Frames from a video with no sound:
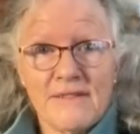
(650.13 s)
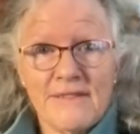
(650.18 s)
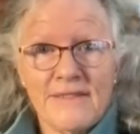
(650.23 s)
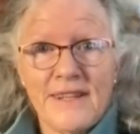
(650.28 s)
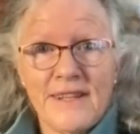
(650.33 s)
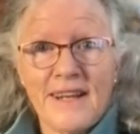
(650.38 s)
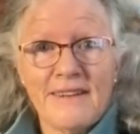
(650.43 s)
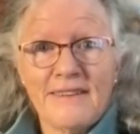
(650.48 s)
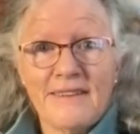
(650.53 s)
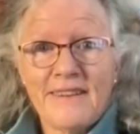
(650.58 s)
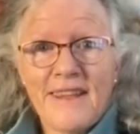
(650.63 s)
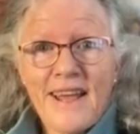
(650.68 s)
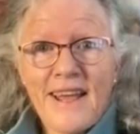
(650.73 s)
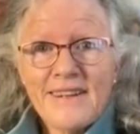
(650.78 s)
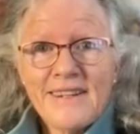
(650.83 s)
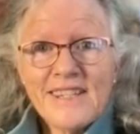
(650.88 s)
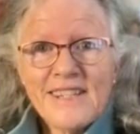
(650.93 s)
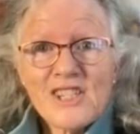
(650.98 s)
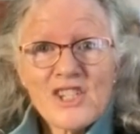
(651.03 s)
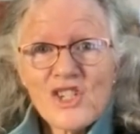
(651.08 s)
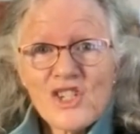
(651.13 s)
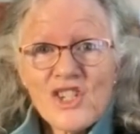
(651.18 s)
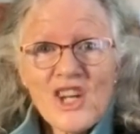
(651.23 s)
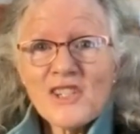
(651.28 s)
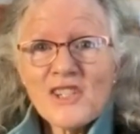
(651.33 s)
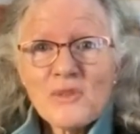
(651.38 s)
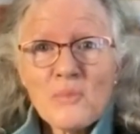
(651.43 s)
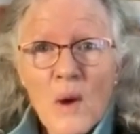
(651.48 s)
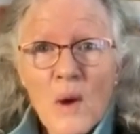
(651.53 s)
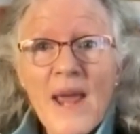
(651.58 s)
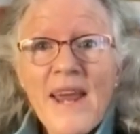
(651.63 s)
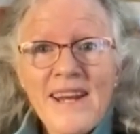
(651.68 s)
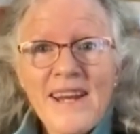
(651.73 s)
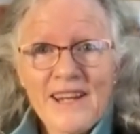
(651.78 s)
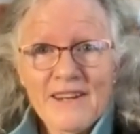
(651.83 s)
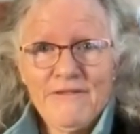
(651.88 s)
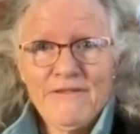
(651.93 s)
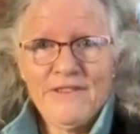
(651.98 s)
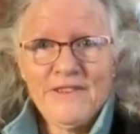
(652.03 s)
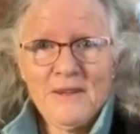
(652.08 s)
that it's just
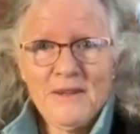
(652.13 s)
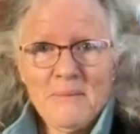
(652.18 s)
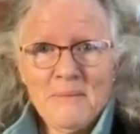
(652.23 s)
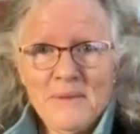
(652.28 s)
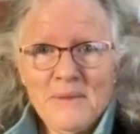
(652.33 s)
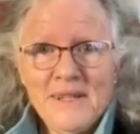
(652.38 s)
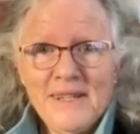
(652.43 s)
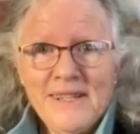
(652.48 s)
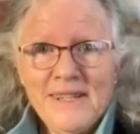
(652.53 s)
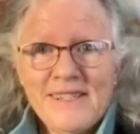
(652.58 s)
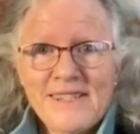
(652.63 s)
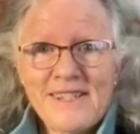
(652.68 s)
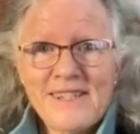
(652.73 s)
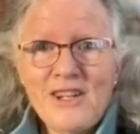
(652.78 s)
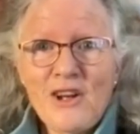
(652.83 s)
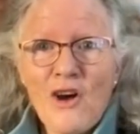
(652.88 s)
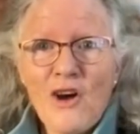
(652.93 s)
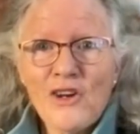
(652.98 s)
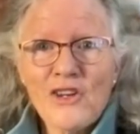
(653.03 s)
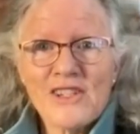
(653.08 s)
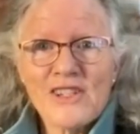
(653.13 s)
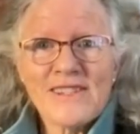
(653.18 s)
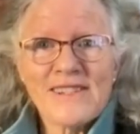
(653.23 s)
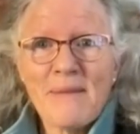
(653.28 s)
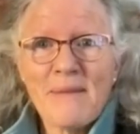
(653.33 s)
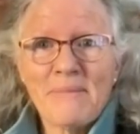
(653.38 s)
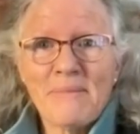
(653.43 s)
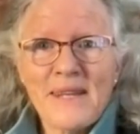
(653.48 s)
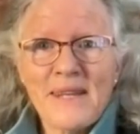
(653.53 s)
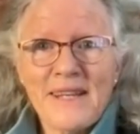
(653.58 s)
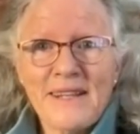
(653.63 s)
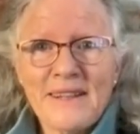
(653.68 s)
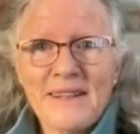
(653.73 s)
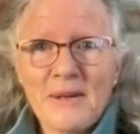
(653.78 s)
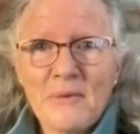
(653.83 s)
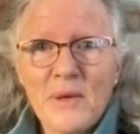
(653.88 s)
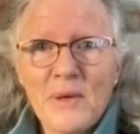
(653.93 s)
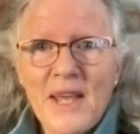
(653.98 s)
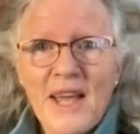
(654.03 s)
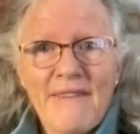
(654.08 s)
waiting for them. It's not something
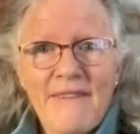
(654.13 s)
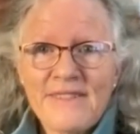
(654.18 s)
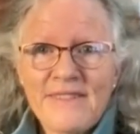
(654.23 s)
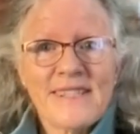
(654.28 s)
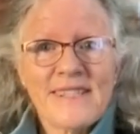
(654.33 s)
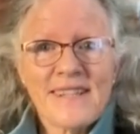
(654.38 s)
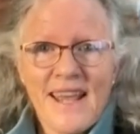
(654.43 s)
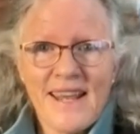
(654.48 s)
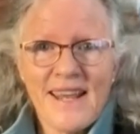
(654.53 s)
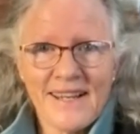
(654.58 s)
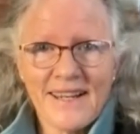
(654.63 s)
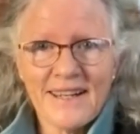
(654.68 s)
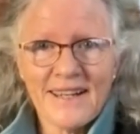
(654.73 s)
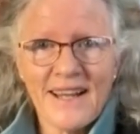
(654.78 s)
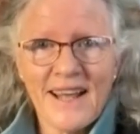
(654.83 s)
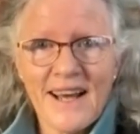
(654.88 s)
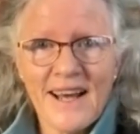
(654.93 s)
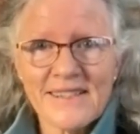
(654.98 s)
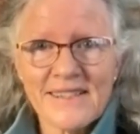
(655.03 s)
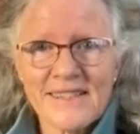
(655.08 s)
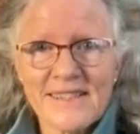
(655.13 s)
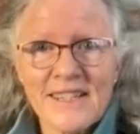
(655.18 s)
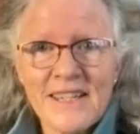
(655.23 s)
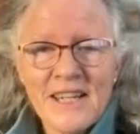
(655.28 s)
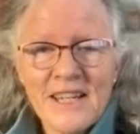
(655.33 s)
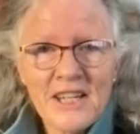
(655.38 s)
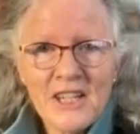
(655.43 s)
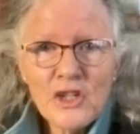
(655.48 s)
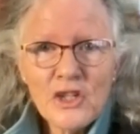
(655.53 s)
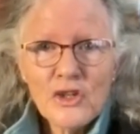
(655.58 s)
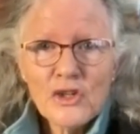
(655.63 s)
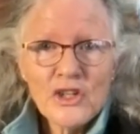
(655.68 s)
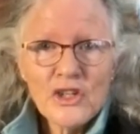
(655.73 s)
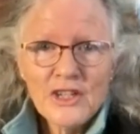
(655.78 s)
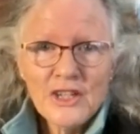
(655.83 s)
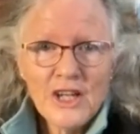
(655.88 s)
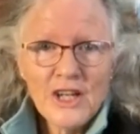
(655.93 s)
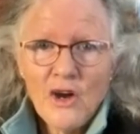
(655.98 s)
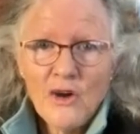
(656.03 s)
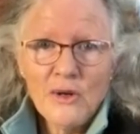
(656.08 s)
that we have to take a class. You
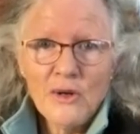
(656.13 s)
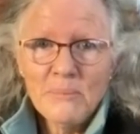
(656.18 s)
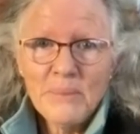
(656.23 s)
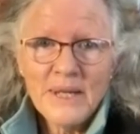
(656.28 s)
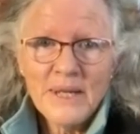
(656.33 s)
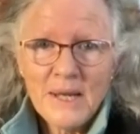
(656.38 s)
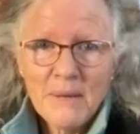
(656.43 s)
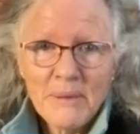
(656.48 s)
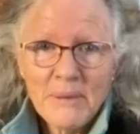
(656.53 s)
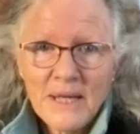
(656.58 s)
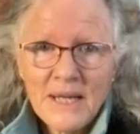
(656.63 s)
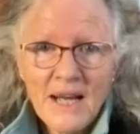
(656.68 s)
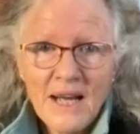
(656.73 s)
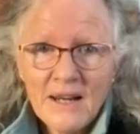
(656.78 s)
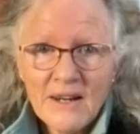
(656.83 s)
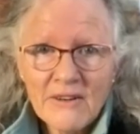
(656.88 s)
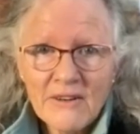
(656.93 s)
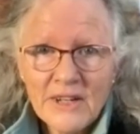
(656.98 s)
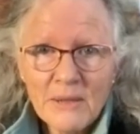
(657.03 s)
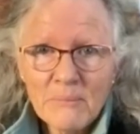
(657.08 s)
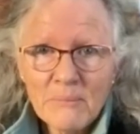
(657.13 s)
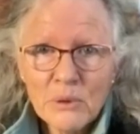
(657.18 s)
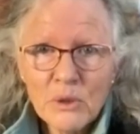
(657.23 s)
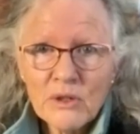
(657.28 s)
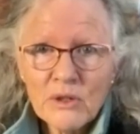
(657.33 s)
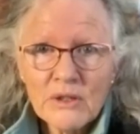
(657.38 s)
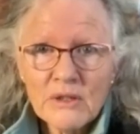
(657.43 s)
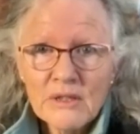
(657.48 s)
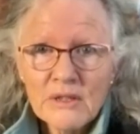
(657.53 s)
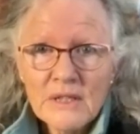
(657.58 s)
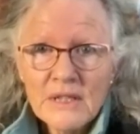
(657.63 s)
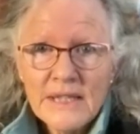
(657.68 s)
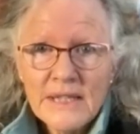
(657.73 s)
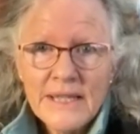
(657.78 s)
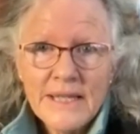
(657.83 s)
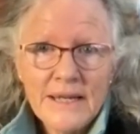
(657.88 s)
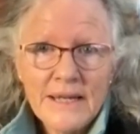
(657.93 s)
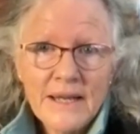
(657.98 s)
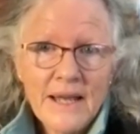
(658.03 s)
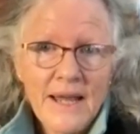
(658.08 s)
can go and pick up a colouring book
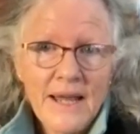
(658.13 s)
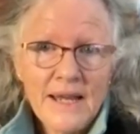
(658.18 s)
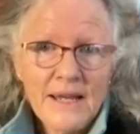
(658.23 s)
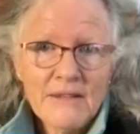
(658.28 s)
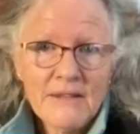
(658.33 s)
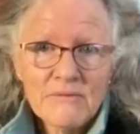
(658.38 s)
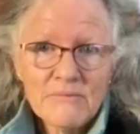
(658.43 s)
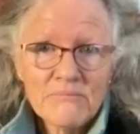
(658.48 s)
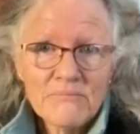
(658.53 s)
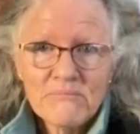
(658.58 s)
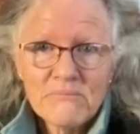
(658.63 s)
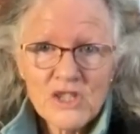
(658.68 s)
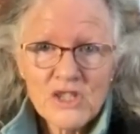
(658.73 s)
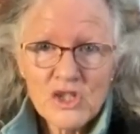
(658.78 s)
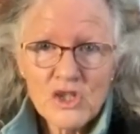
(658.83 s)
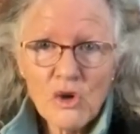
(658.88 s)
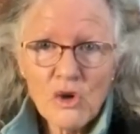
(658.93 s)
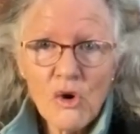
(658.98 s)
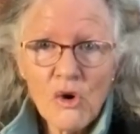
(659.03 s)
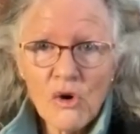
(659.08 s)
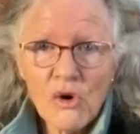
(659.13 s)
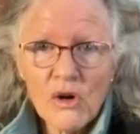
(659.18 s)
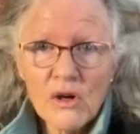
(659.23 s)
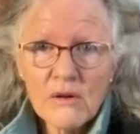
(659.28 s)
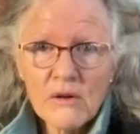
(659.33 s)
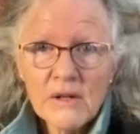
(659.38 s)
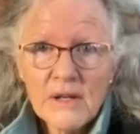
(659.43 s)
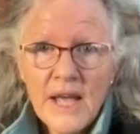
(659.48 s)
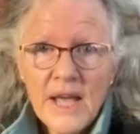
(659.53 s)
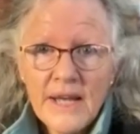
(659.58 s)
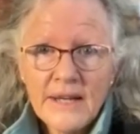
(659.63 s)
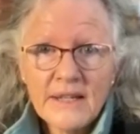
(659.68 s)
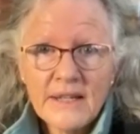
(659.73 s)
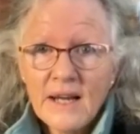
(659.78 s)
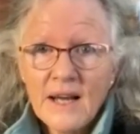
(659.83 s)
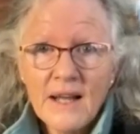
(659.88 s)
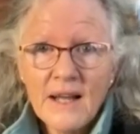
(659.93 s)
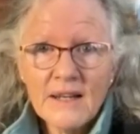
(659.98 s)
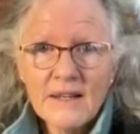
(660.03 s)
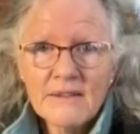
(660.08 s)
in a store and
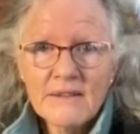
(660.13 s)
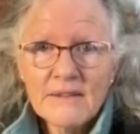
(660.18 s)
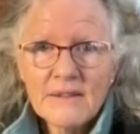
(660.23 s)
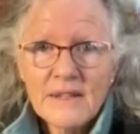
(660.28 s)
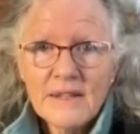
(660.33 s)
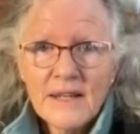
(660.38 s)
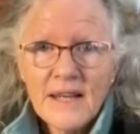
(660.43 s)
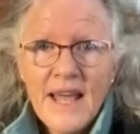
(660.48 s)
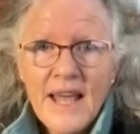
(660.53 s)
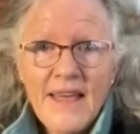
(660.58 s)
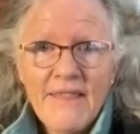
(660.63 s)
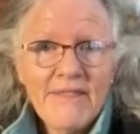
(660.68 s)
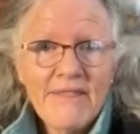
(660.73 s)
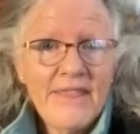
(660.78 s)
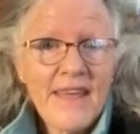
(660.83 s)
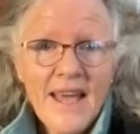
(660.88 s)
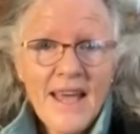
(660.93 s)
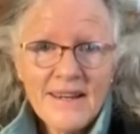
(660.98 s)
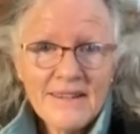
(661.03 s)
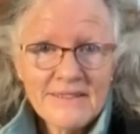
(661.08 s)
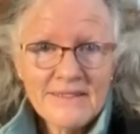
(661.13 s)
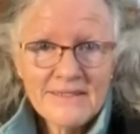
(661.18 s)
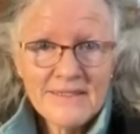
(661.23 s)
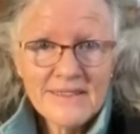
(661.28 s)
colour, and that